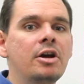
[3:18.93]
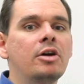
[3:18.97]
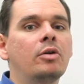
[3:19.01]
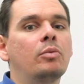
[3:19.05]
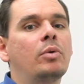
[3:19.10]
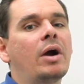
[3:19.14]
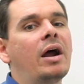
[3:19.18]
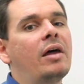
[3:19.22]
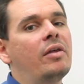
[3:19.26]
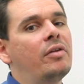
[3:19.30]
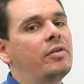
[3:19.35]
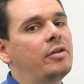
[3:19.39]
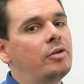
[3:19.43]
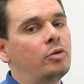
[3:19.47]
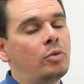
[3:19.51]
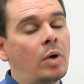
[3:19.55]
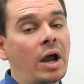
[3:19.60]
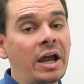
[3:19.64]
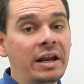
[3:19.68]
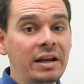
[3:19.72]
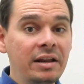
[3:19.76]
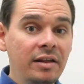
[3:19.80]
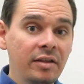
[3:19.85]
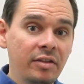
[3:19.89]
rather than
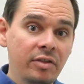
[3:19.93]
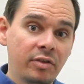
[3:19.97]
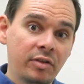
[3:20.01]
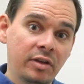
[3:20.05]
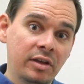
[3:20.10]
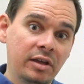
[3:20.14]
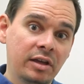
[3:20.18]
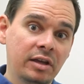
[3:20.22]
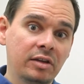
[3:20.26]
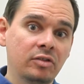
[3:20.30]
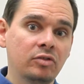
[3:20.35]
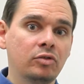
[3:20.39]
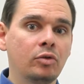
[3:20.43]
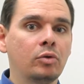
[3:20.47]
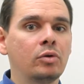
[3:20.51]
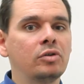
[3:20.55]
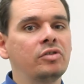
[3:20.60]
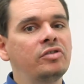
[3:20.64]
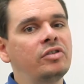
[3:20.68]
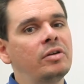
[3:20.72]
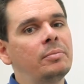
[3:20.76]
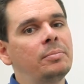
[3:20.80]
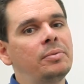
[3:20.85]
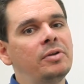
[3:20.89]
writing things or
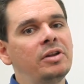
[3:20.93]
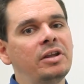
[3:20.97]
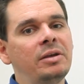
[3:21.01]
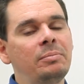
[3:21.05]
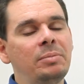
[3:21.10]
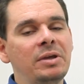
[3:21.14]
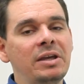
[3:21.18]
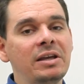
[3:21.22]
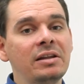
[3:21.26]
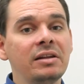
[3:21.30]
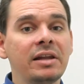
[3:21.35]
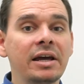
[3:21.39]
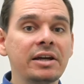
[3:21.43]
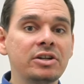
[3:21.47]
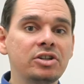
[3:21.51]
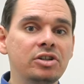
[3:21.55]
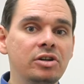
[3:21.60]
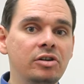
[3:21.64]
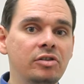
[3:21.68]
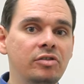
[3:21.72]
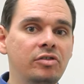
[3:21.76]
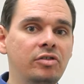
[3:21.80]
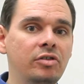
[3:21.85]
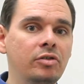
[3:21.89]
simply being
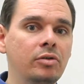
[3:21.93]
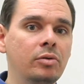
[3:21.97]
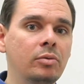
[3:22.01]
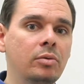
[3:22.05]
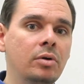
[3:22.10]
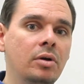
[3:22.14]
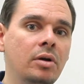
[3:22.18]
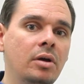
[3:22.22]
lectured to.